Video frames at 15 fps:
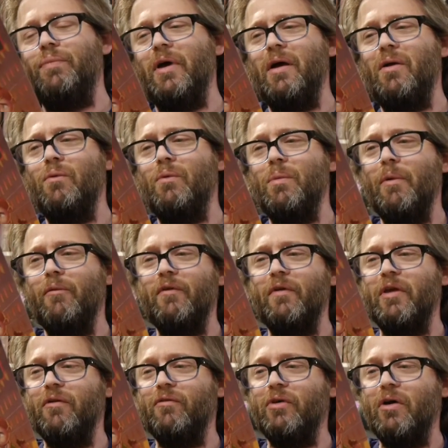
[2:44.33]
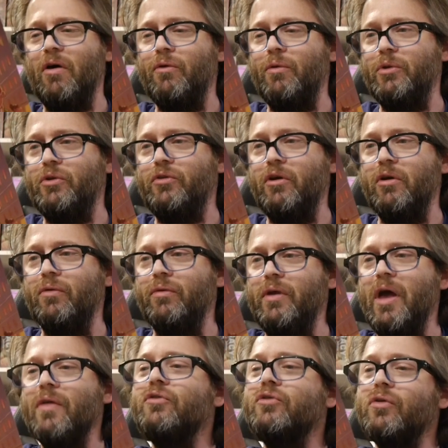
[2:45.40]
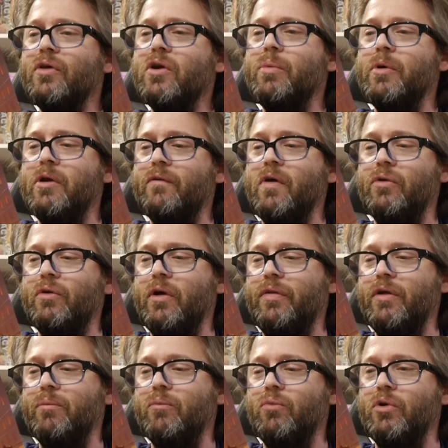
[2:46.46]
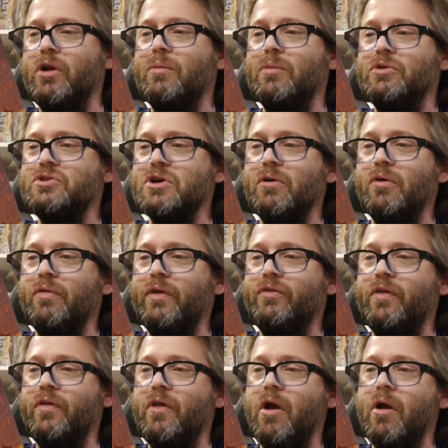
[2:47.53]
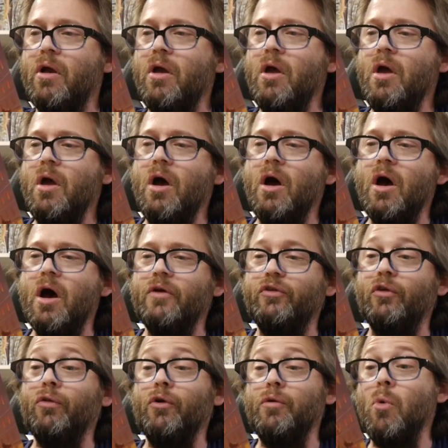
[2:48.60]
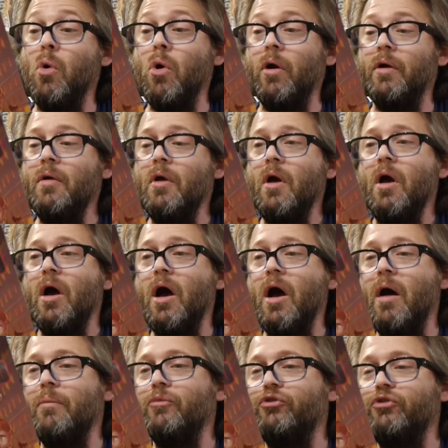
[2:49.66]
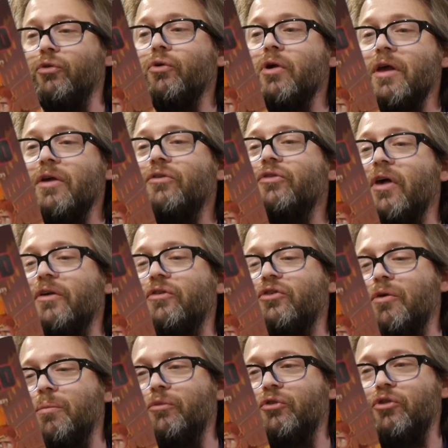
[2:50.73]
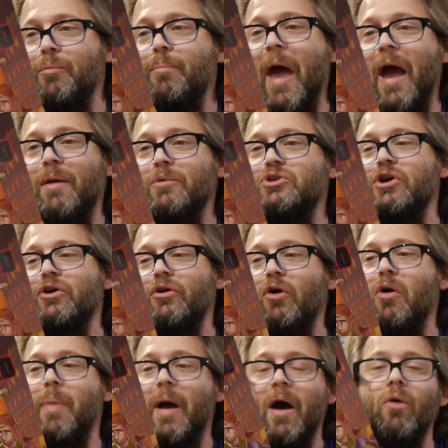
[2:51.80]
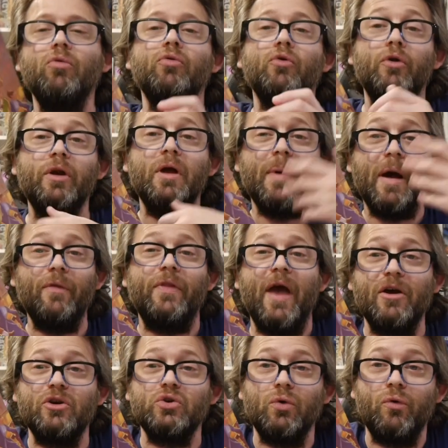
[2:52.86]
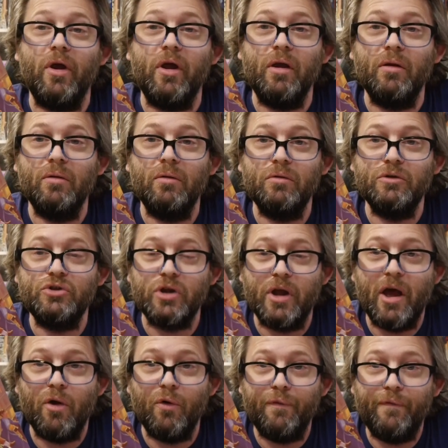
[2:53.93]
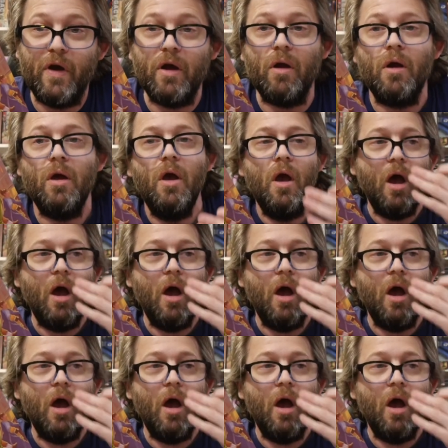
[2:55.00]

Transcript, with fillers: I don't remember if it gives other material. Yeah, there's a little bit of other, I think, reading material that's in there uh, to learn more. Um, so there is like some some back material about learning about the actual Great Chicago Fire.